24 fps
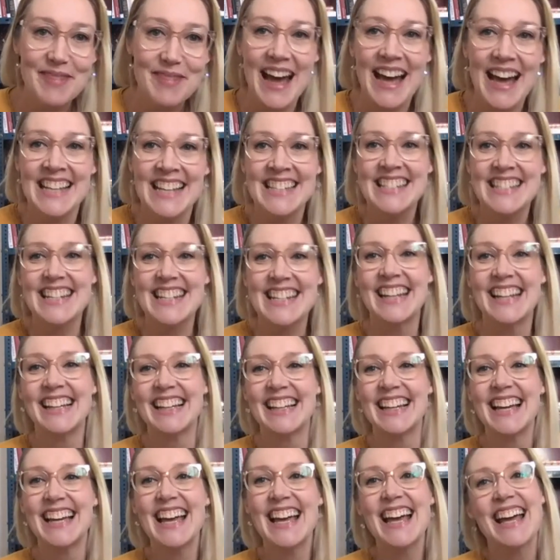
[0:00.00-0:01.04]
past,
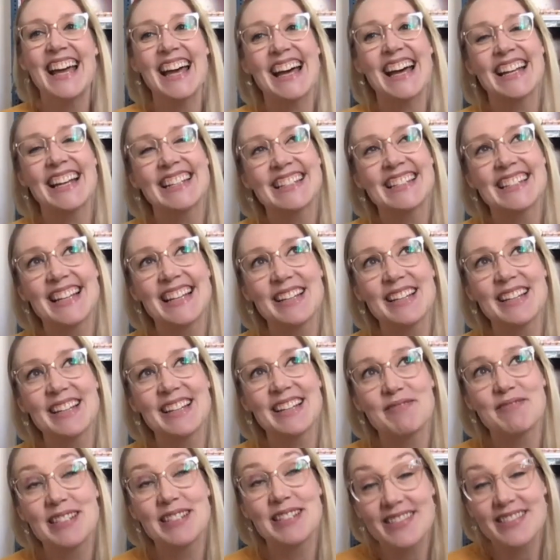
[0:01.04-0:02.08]
and uh, been
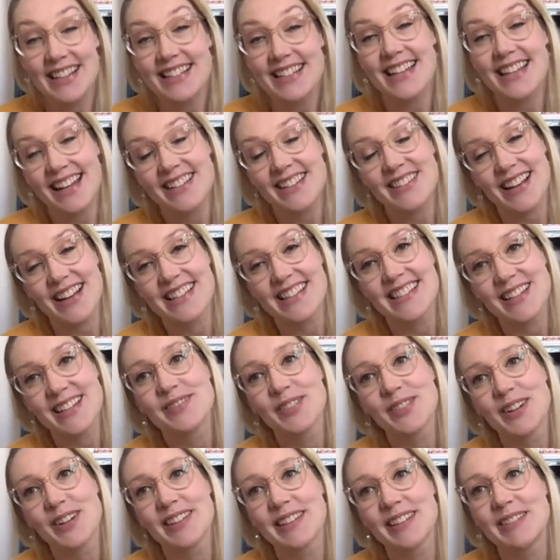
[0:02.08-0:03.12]
doing set dressing
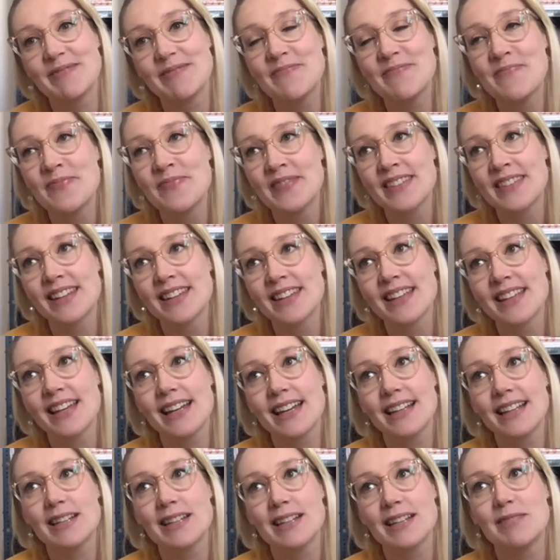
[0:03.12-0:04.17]
for them
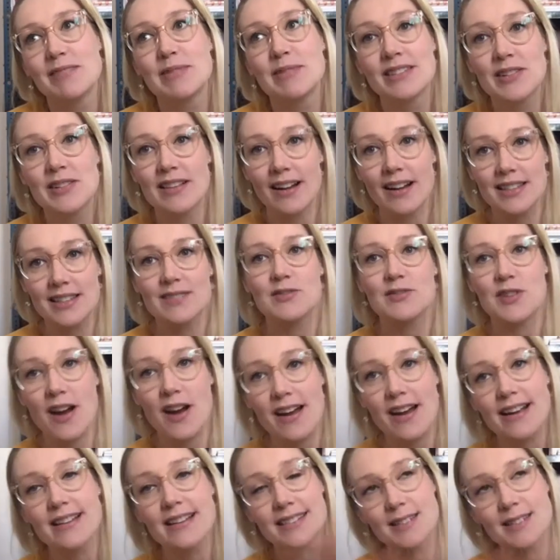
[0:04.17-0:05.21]
and had been doing lots of
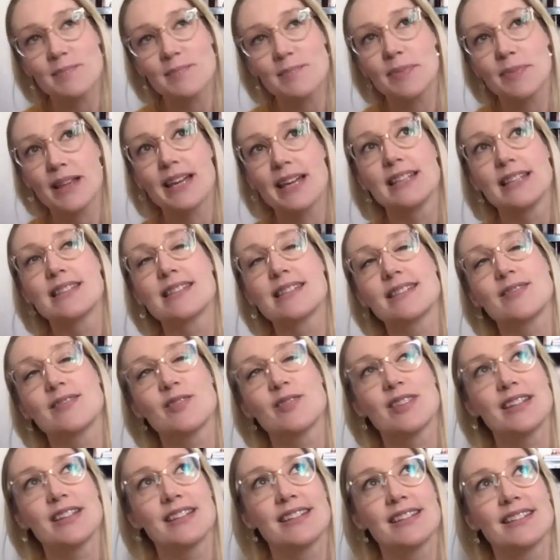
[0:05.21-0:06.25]
drawings as plans of
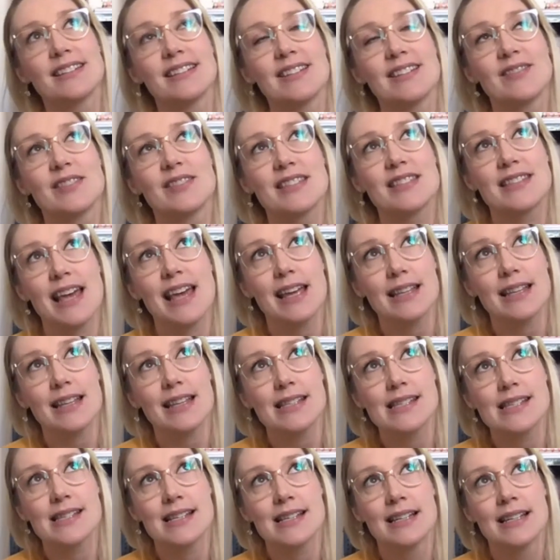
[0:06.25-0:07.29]
the of the
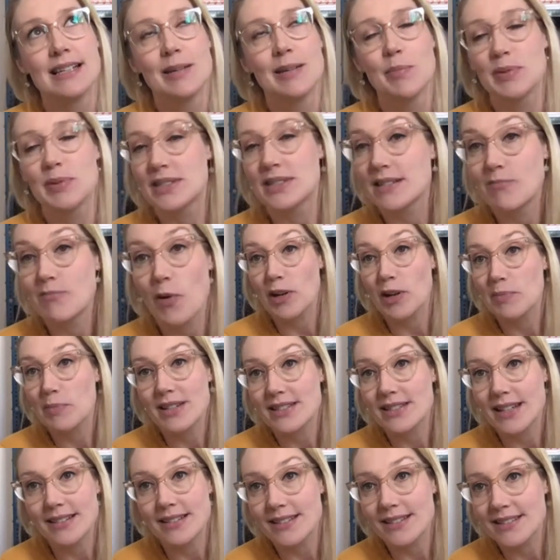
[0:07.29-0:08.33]
sets, but didn't to be a
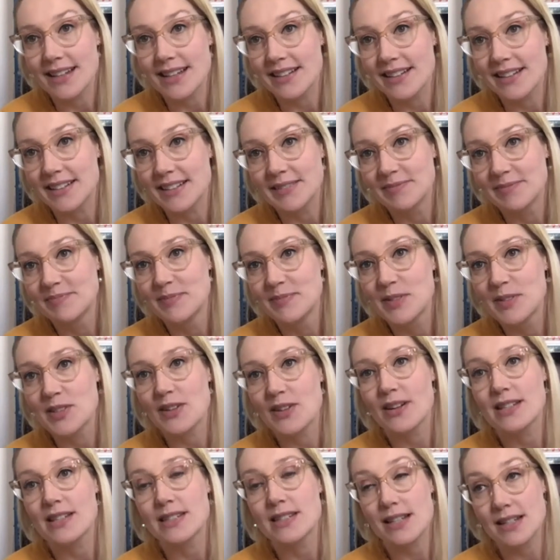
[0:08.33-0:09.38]
set designer. So
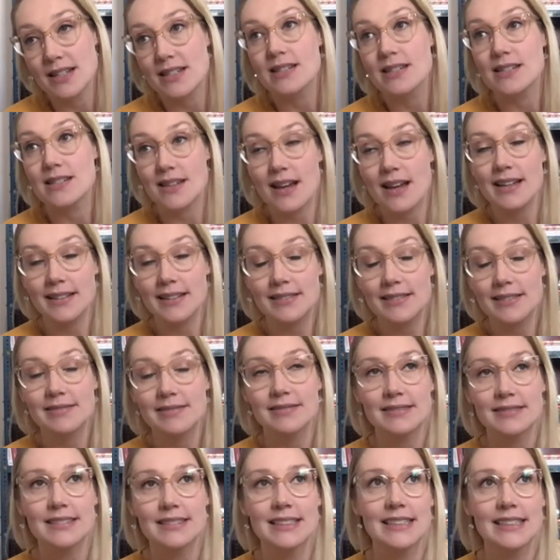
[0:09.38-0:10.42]
I studied design,
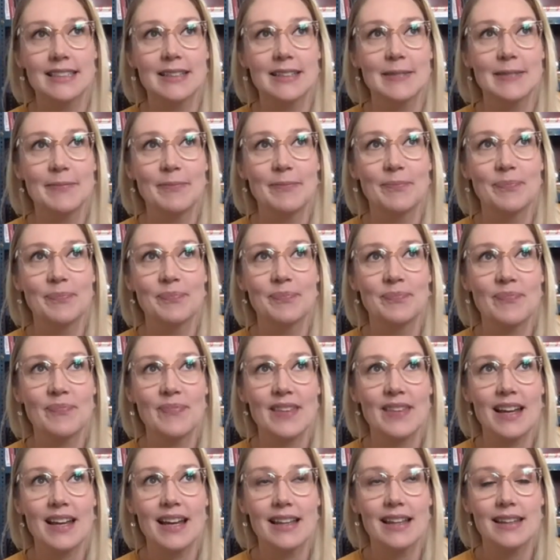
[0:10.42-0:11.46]
um,
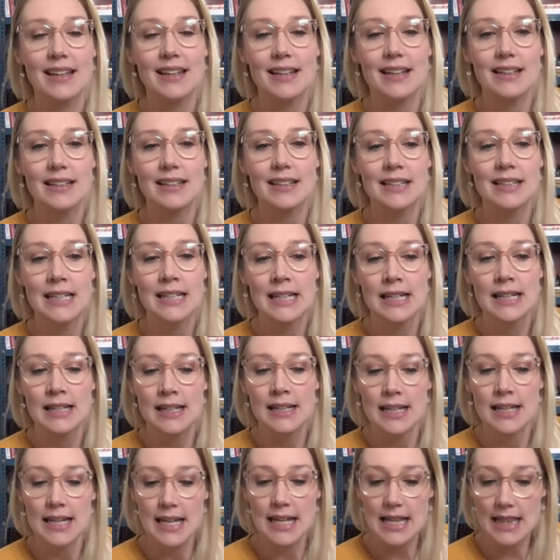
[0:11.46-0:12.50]
and then
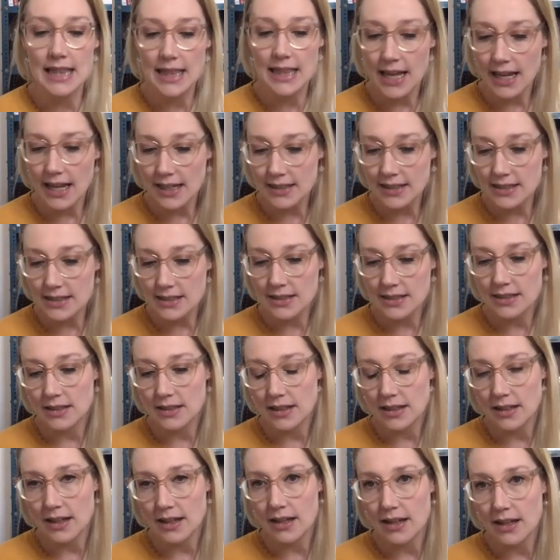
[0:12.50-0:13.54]
in that
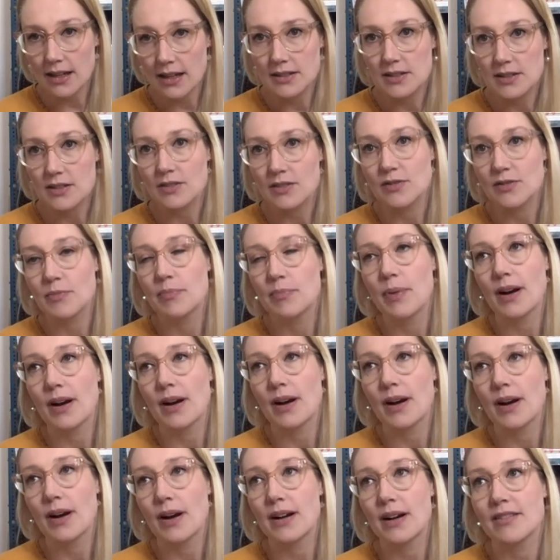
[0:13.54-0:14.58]
sort of
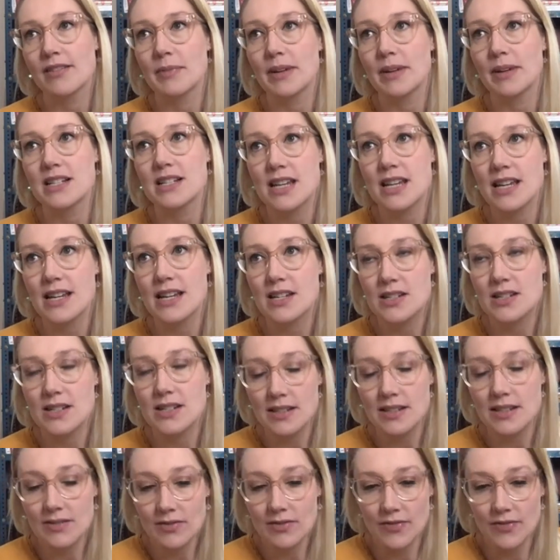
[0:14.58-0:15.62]
part of my
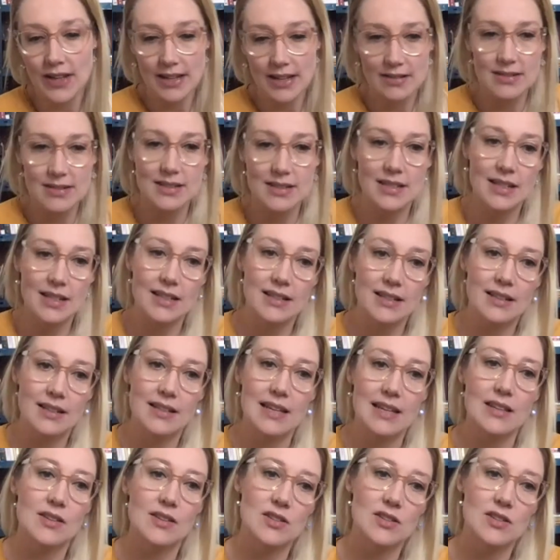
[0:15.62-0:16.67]
education, found that
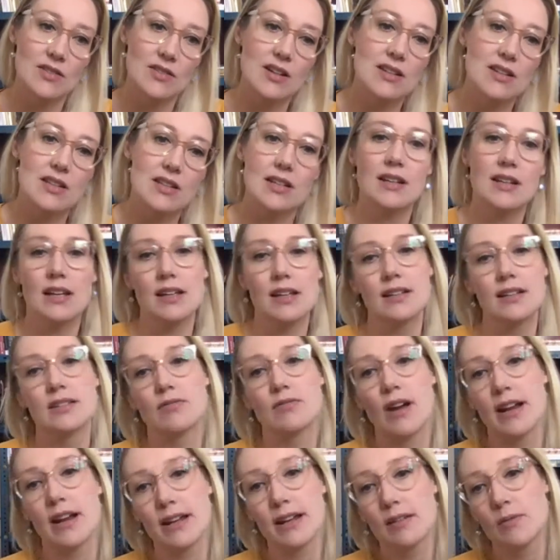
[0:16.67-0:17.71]
illustration and
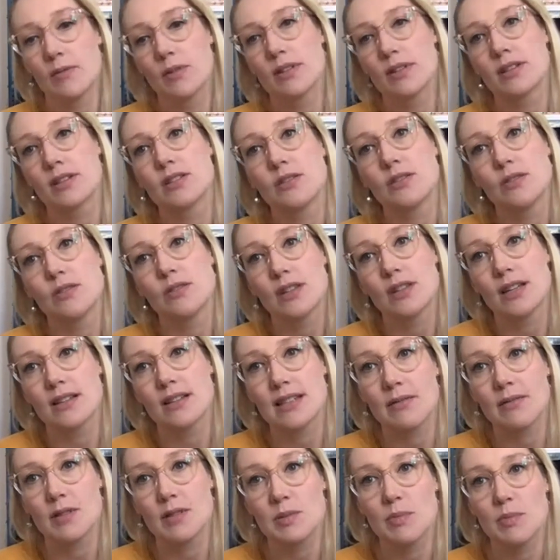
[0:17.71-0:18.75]
writing were the two things
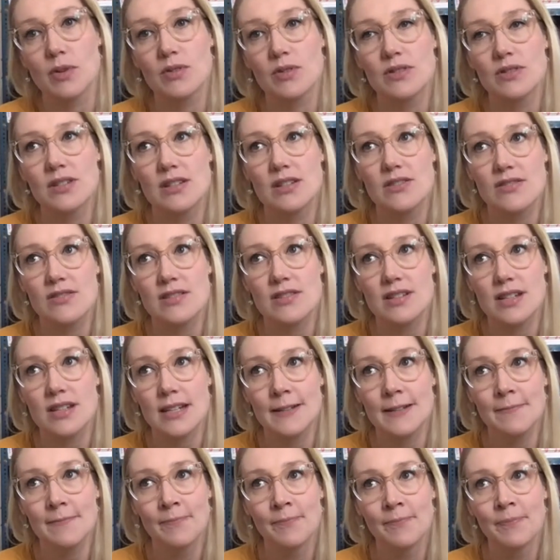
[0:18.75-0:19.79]
I was most interested
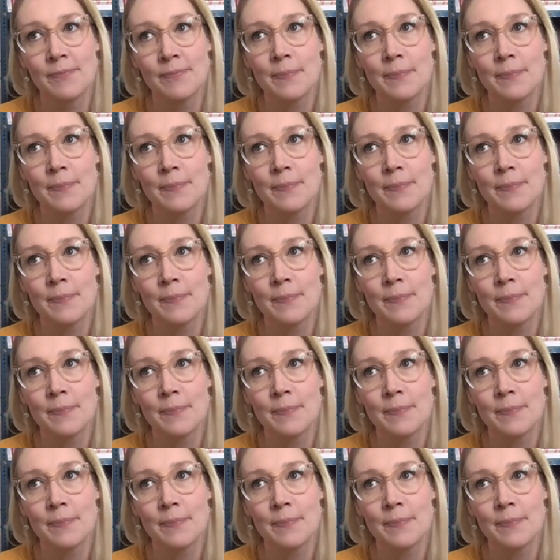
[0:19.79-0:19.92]
in,